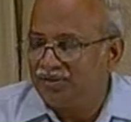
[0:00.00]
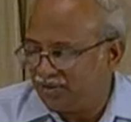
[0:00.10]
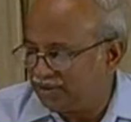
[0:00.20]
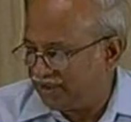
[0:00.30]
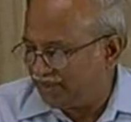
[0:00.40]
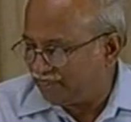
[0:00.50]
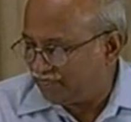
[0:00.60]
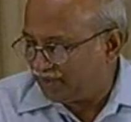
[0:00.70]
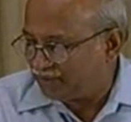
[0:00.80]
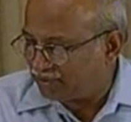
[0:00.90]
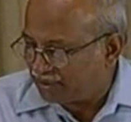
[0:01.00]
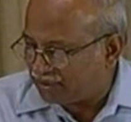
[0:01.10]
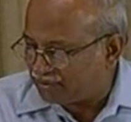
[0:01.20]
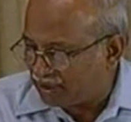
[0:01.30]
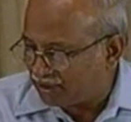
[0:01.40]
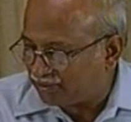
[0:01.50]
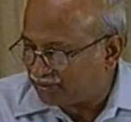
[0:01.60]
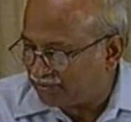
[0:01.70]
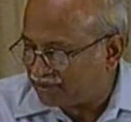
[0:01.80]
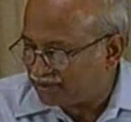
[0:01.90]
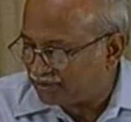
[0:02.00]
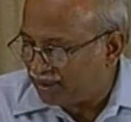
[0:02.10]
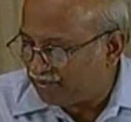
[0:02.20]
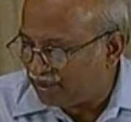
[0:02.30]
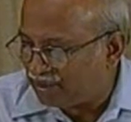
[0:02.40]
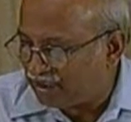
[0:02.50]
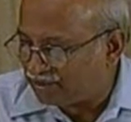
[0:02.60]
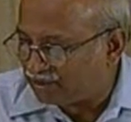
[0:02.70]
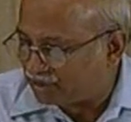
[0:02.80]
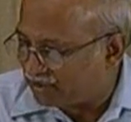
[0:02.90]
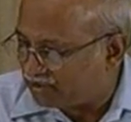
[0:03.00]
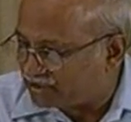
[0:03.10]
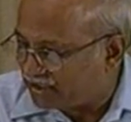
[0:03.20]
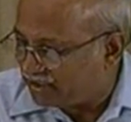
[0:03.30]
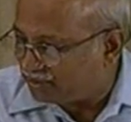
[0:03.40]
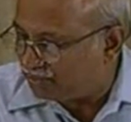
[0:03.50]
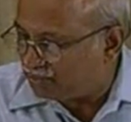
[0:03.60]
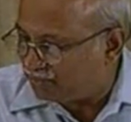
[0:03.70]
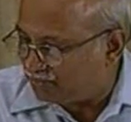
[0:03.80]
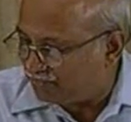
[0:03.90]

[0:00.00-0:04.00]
Okay. So, that is one observation we have made. I thought I will share it with you.